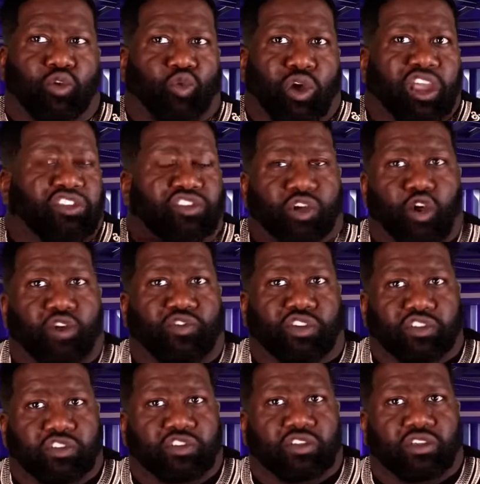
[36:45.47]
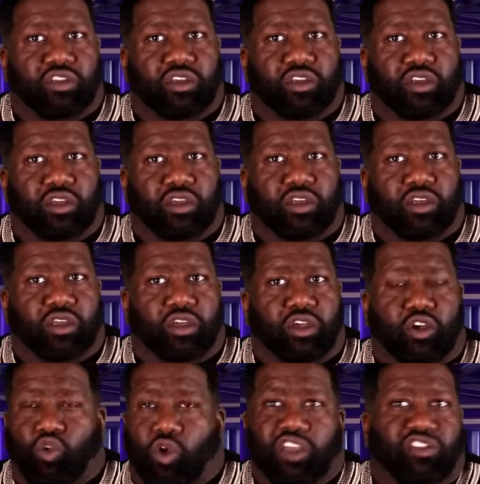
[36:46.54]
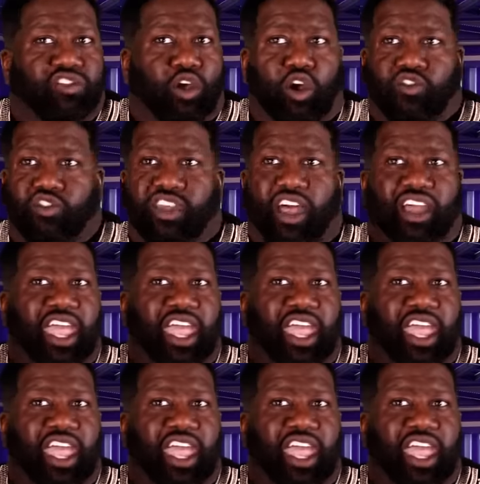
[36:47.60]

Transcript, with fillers: Great service. Great service.